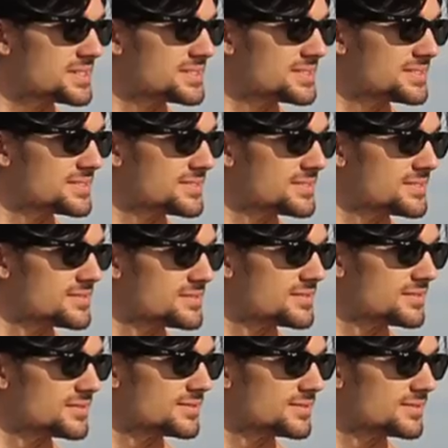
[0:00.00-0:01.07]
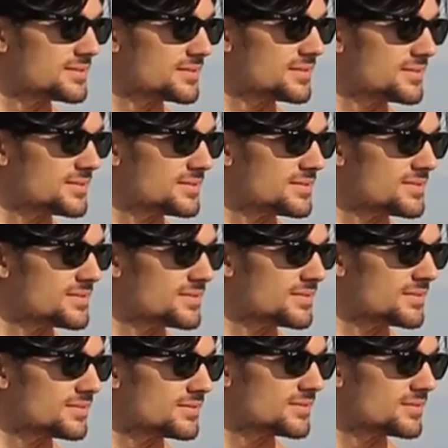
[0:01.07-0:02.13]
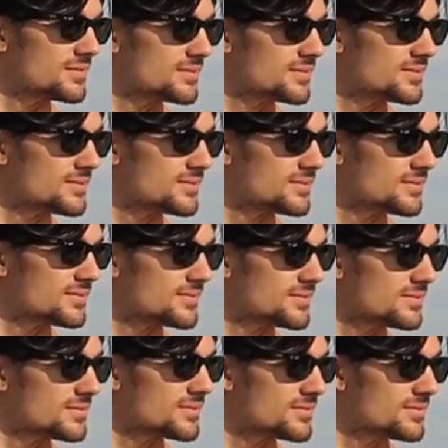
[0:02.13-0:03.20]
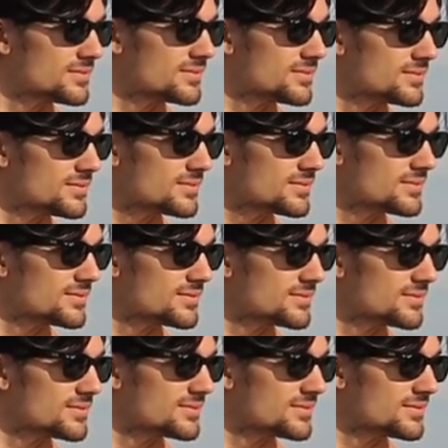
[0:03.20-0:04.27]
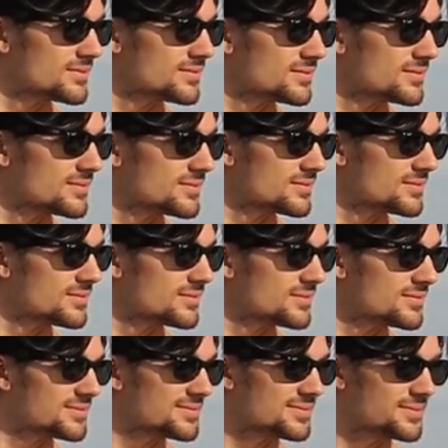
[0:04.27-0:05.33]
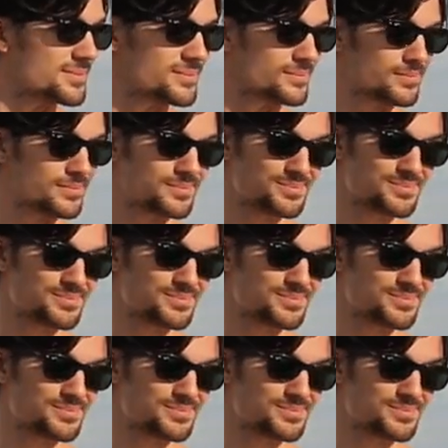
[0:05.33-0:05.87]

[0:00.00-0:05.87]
No words are spoken by the person on screen.